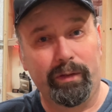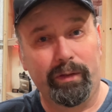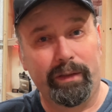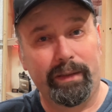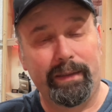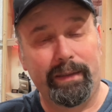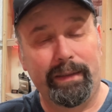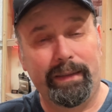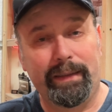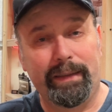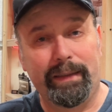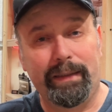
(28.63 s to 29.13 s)

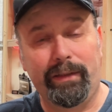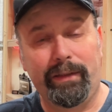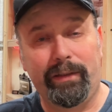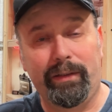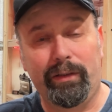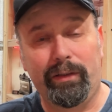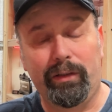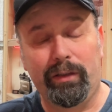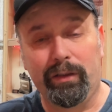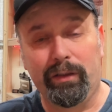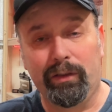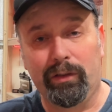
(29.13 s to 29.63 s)
getting into
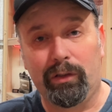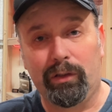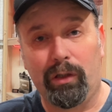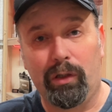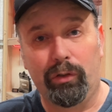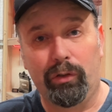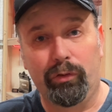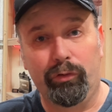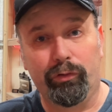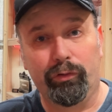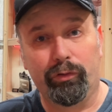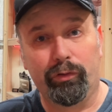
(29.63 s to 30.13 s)
the
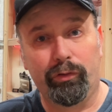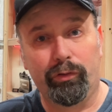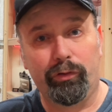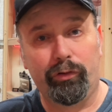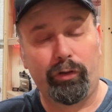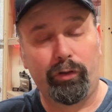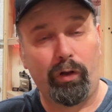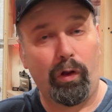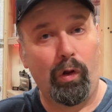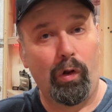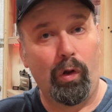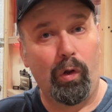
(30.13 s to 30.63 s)
enclosure,
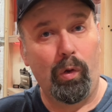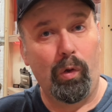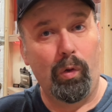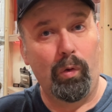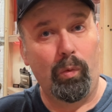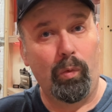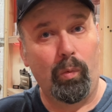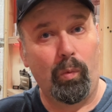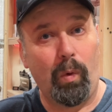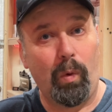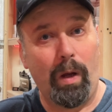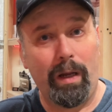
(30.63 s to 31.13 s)
so
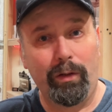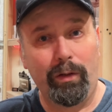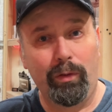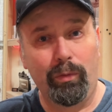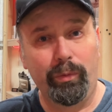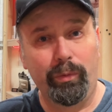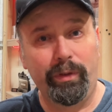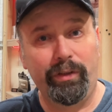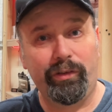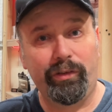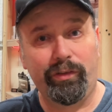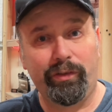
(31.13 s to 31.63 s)
why don't
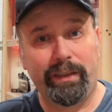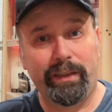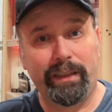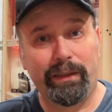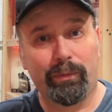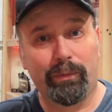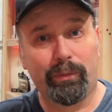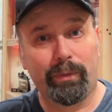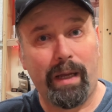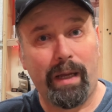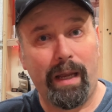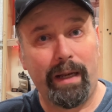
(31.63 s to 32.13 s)
we just get
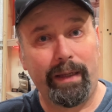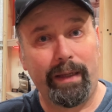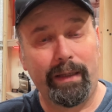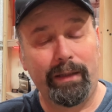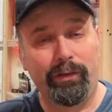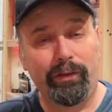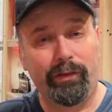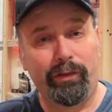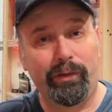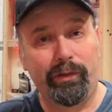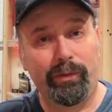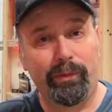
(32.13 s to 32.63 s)
right
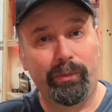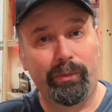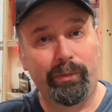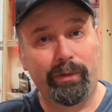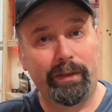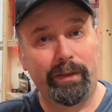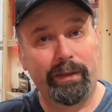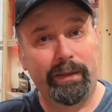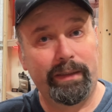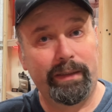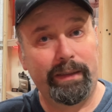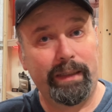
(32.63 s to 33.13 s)
into
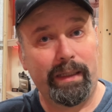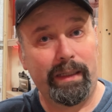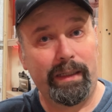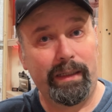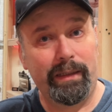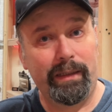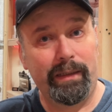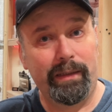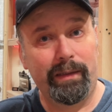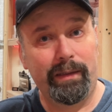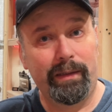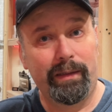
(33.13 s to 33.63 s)
the